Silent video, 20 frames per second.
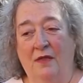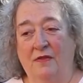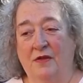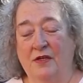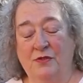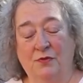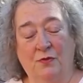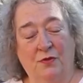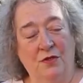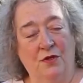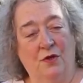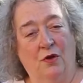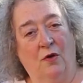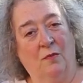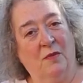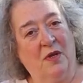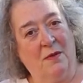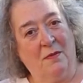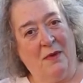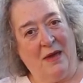This wouldn't
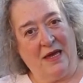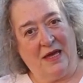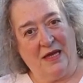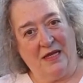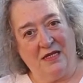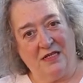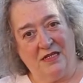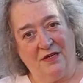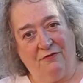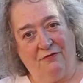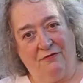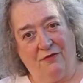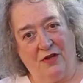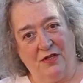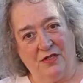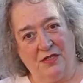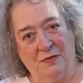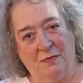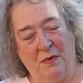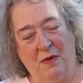normally make any
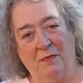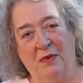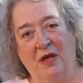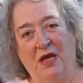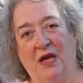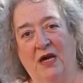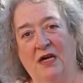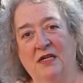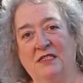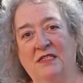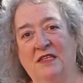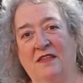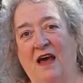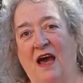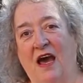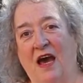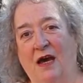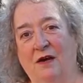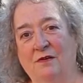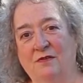difference, but because the
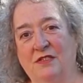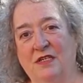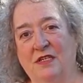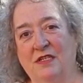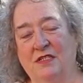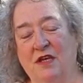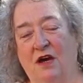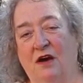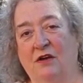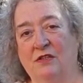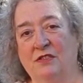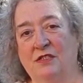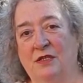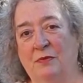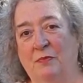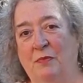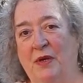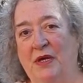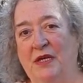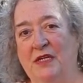houses on
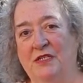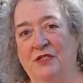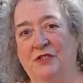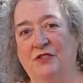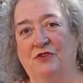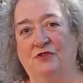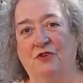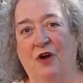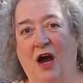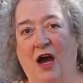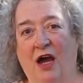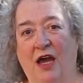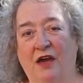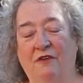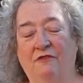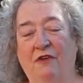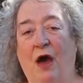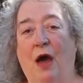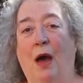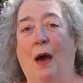St Peter's
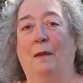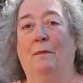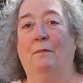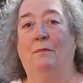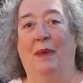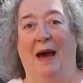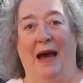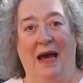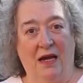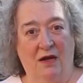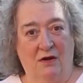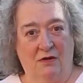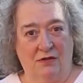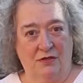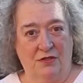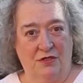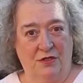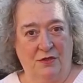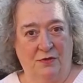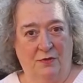Drive back
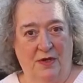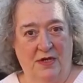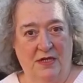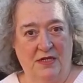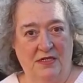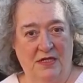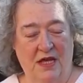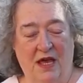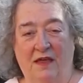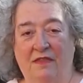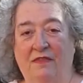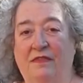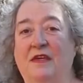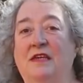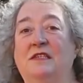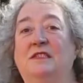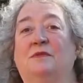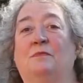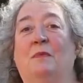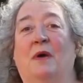onto it,
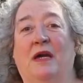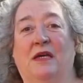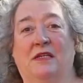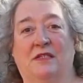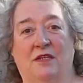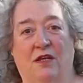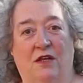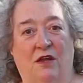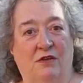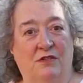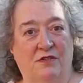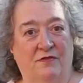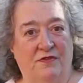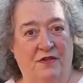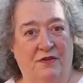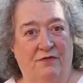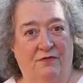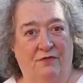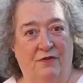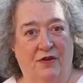this makes a lot of
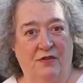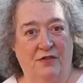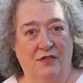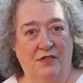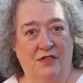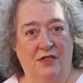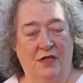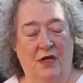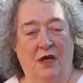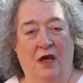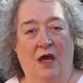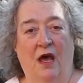difference.